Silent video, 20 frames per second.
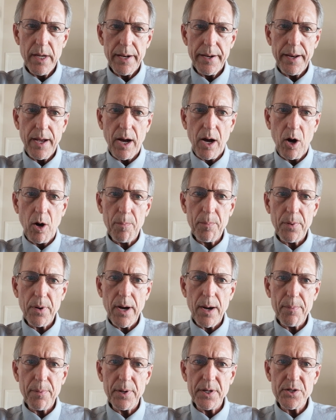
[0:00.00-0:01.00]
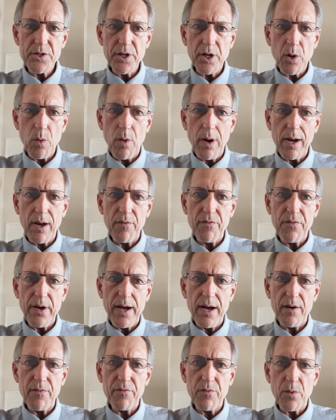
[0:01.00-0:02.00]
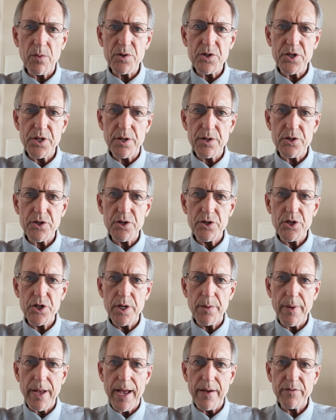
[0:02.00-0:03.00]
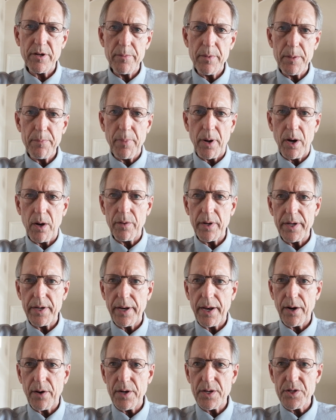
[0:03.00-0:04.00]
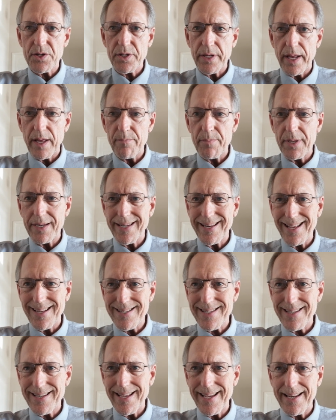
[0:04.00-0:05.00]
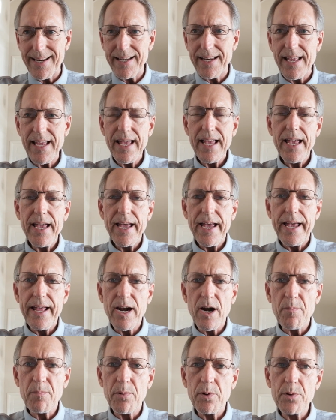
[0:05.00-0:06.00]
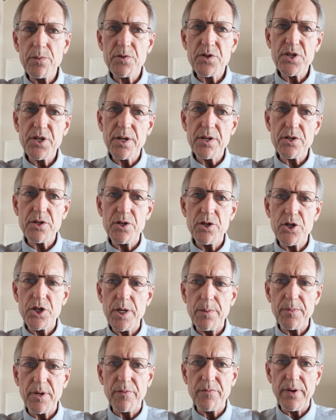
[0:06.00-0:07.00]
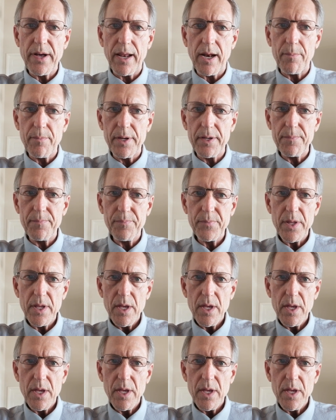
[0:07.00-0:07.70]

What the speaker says: Now, all properties that qualify for citizenship have to be bought in areas that have been designated in an approved citizenship development.